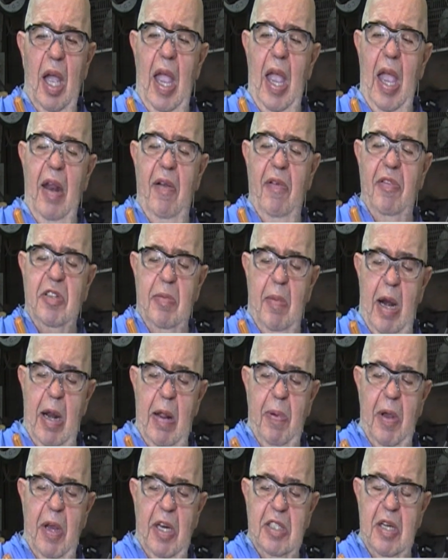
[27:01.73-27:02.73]
And if
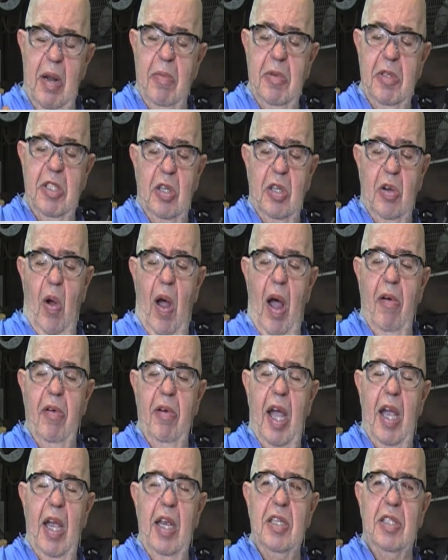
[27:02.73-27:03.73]
somebody picks up oh, how
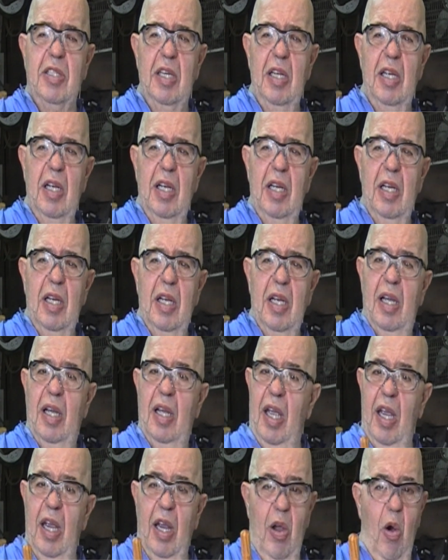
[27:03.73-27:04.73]
nice,
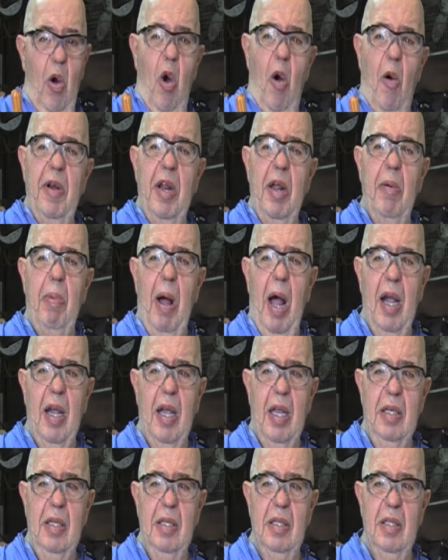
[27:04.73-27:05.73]
it go home in their
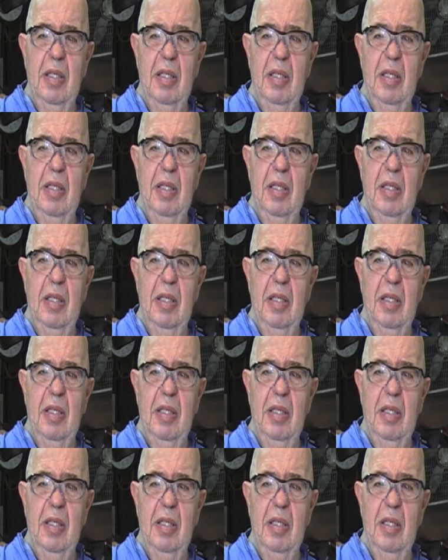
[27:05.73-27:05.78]
pocket.